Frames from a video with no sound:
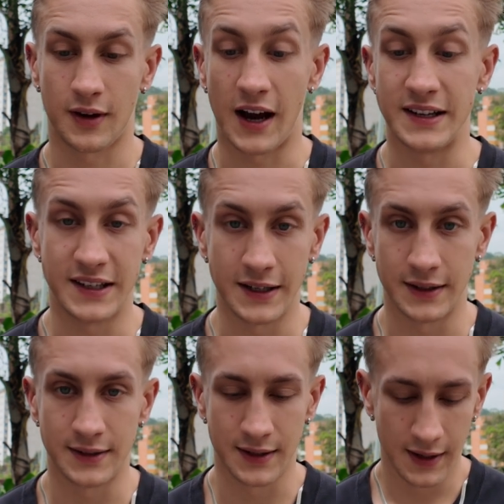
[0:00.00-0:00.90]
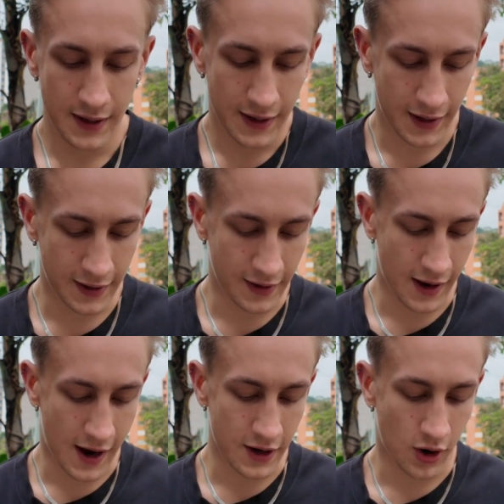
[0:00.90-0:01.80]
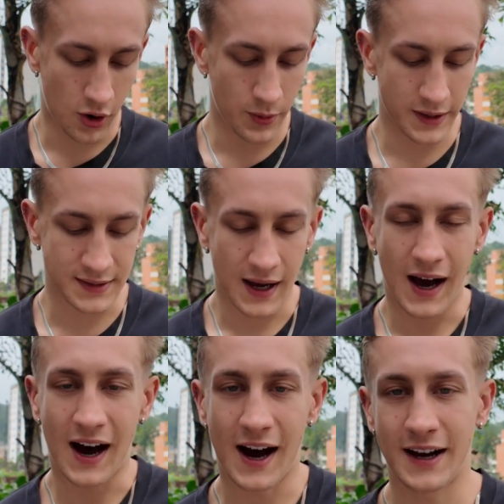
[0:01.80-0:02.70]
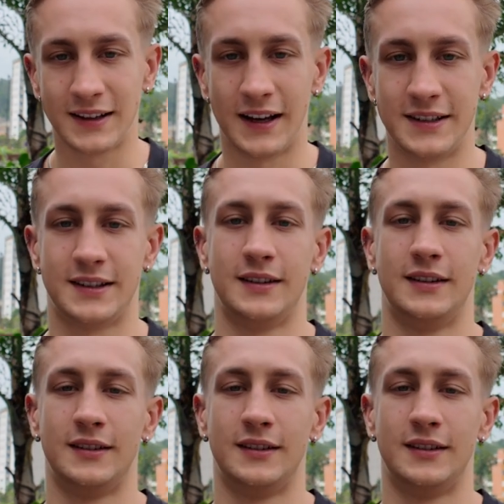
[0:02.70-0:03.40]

ideas and I always highlight